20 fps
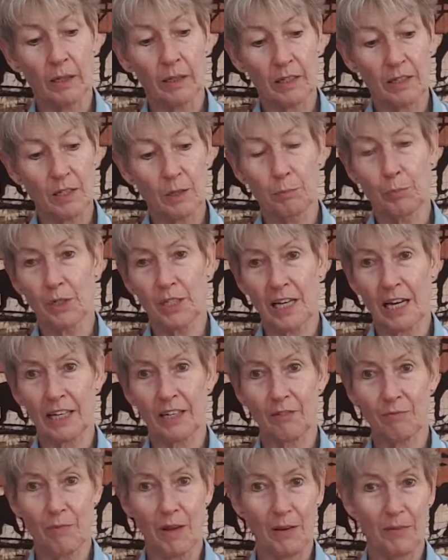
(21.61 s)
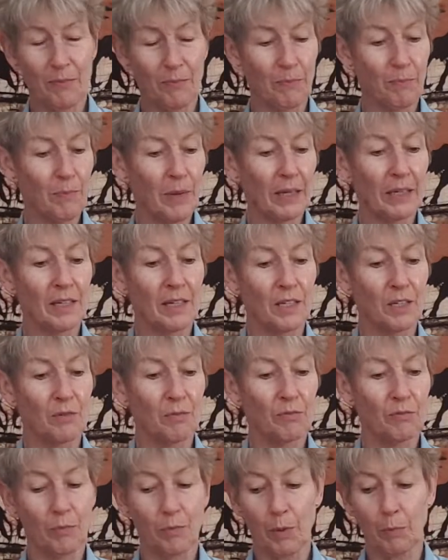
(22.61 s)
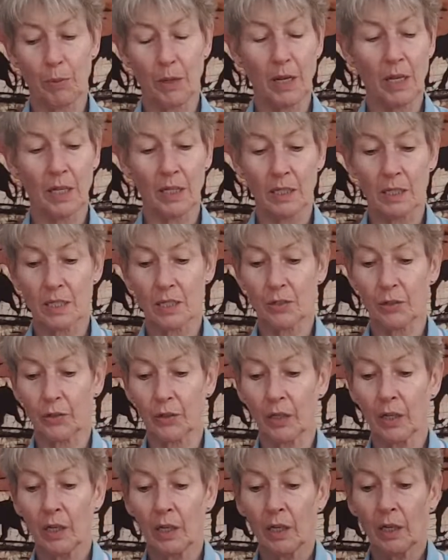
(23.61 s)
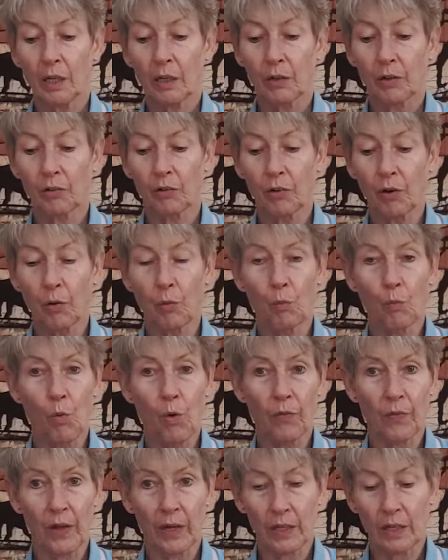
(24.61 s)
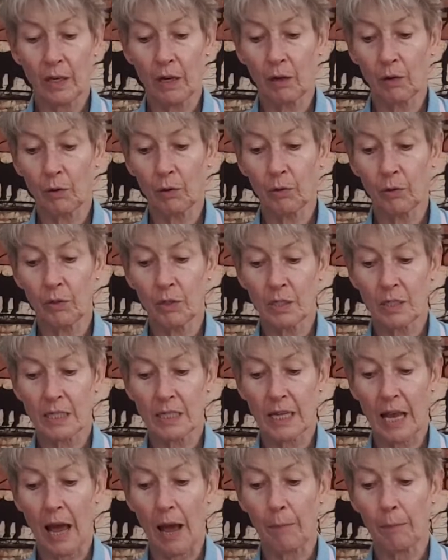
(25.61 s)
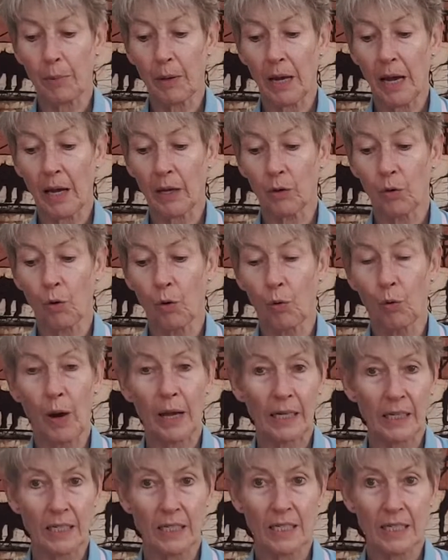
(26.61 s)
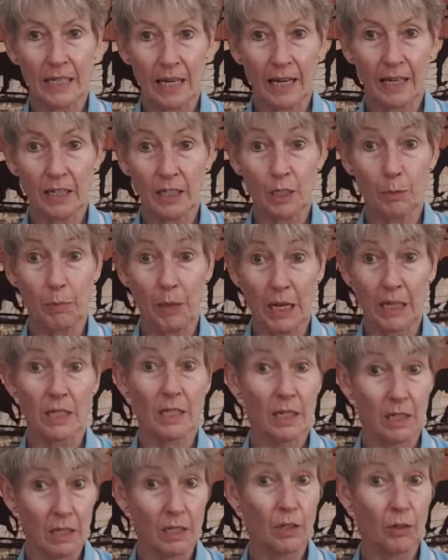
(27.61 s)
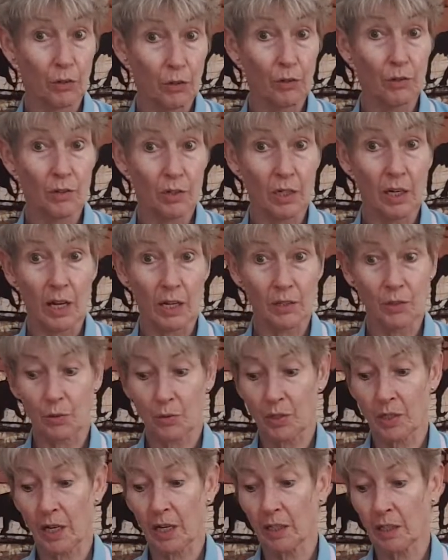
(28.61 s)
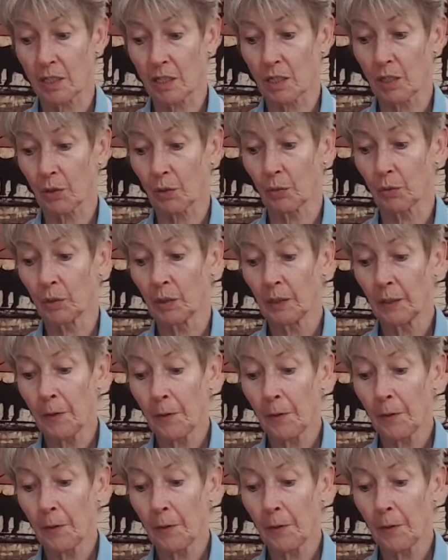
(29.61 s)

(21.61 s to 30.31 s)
It's a protective mechanism from the plant. So you don't want that yellow sap at all, and it stains plastic, so use glass or stainless steel.